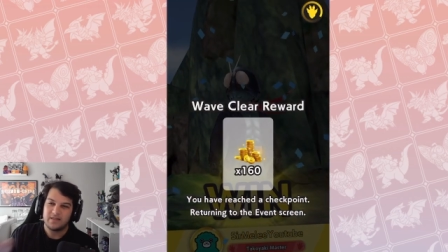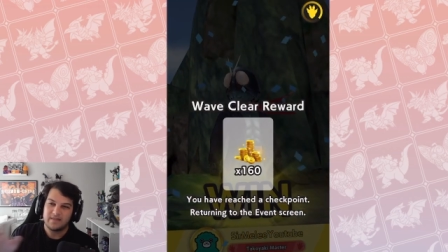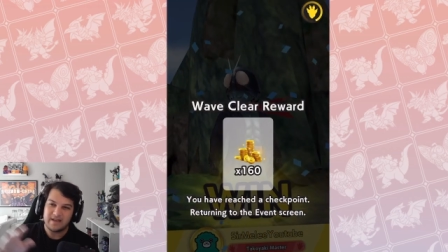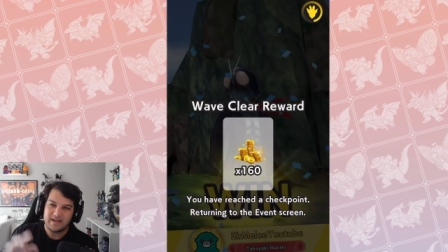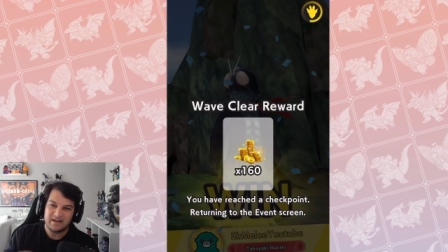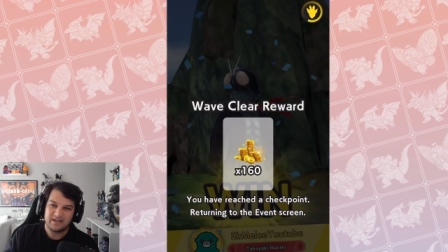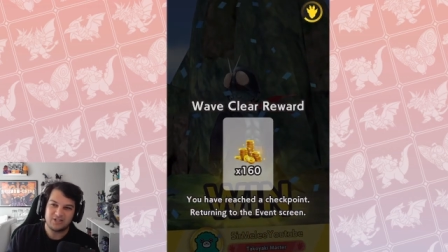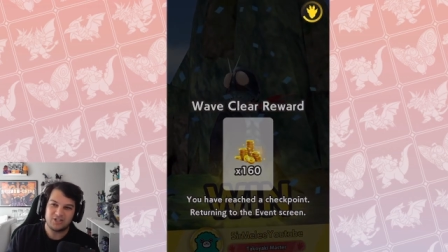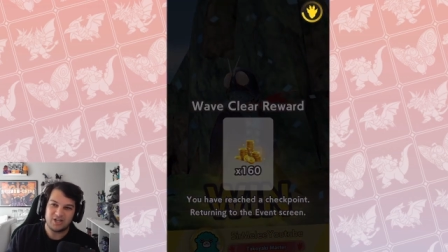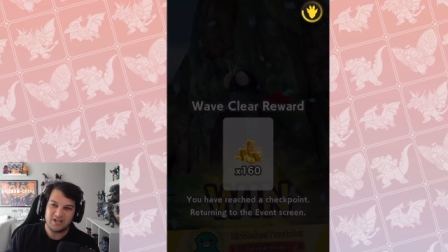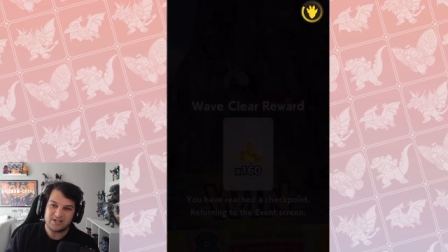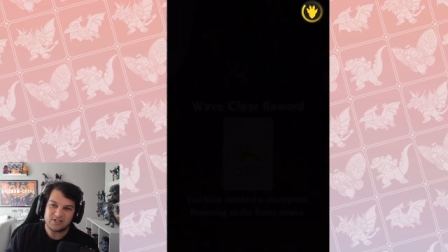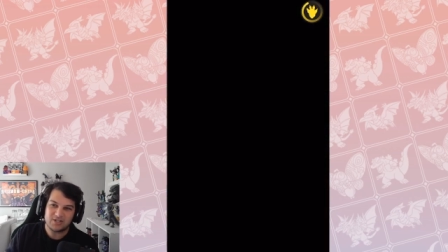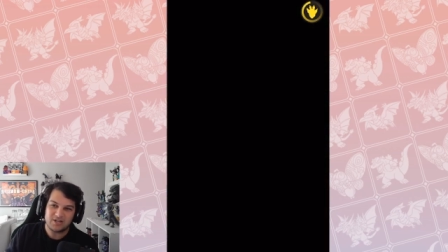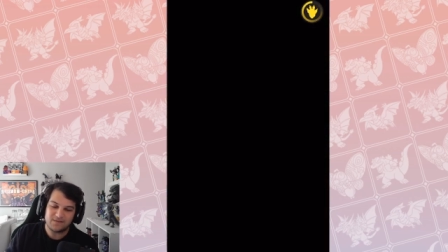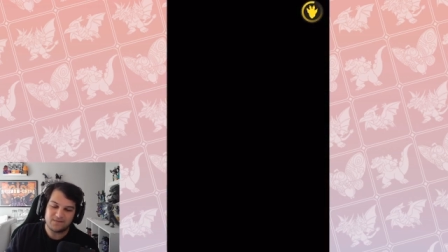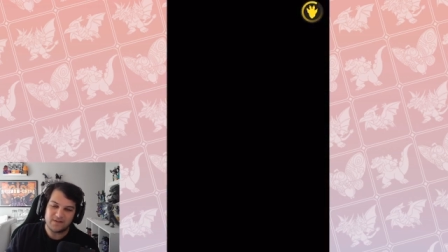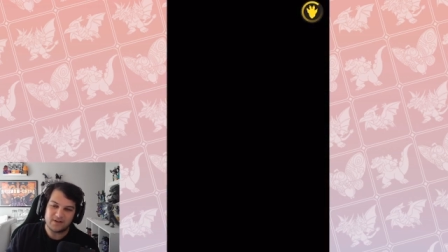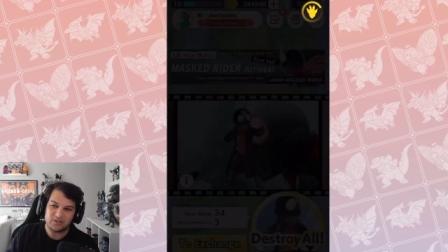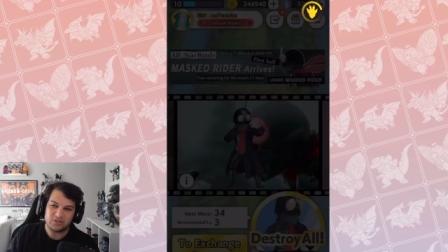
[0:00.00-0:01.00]
They had changed
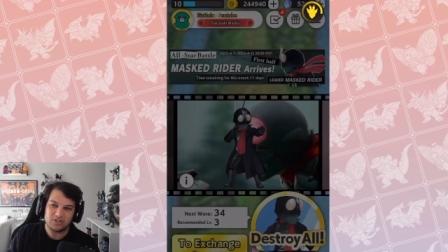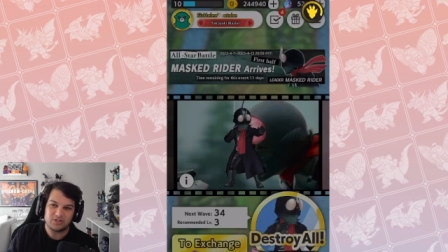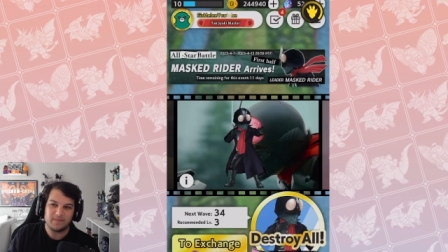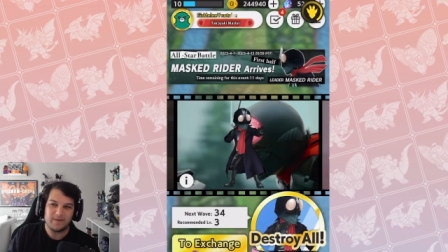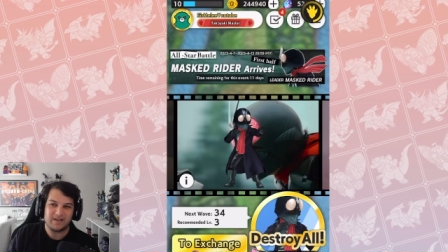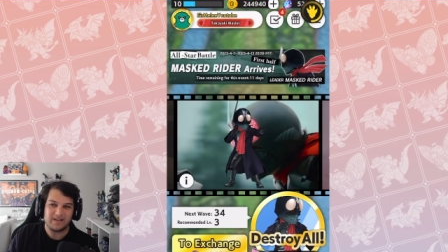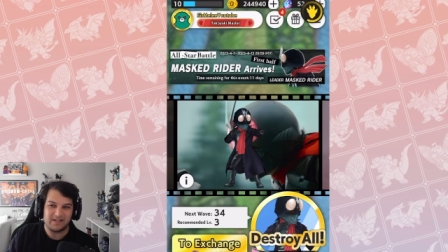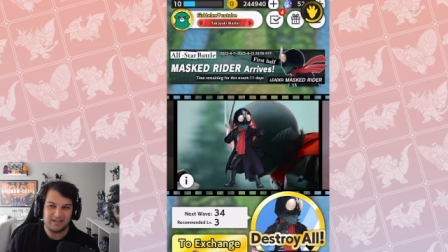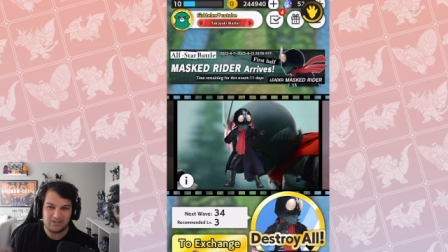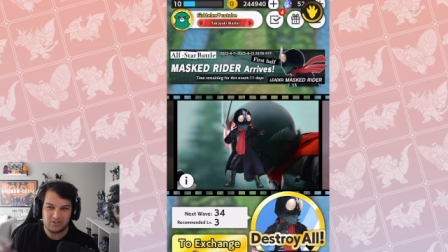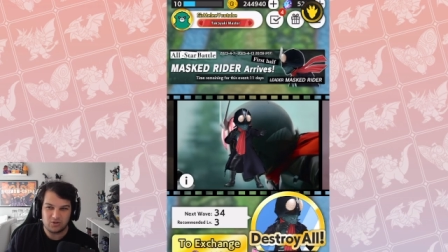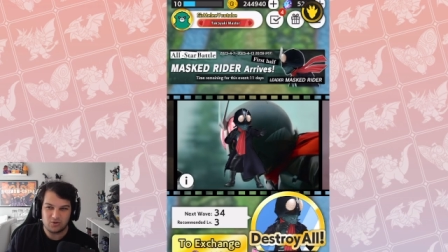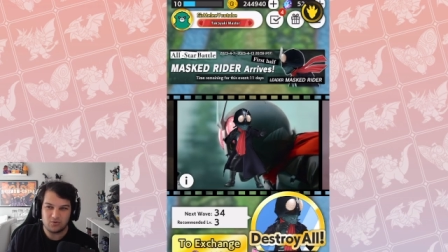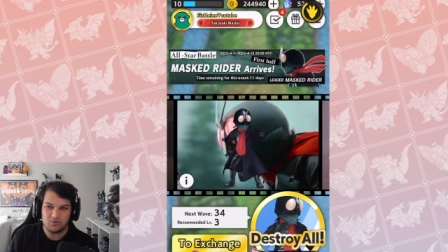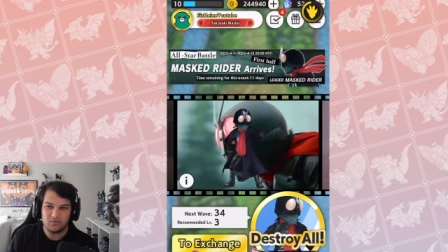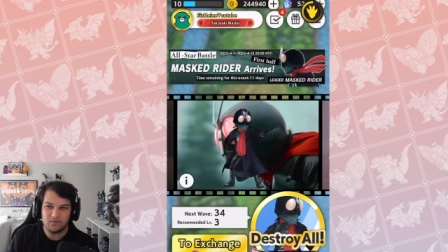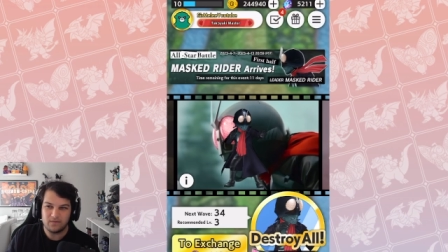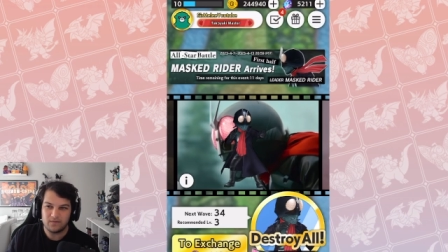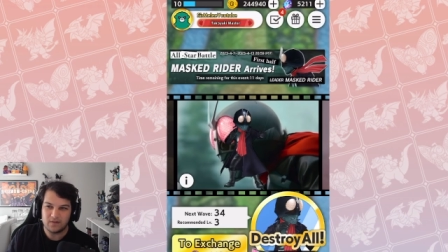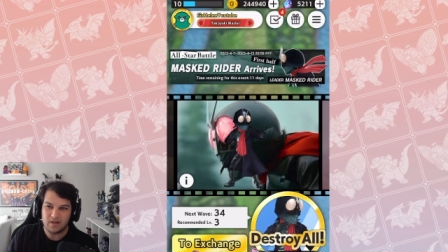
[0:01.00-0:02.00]
it eventually to make it like
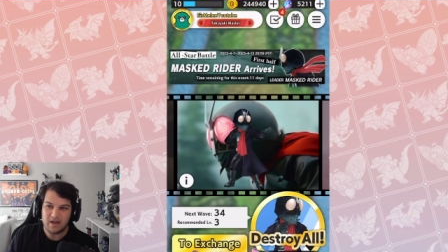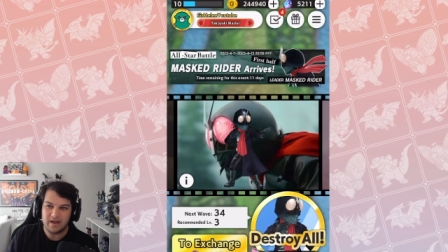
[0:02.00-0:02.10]
two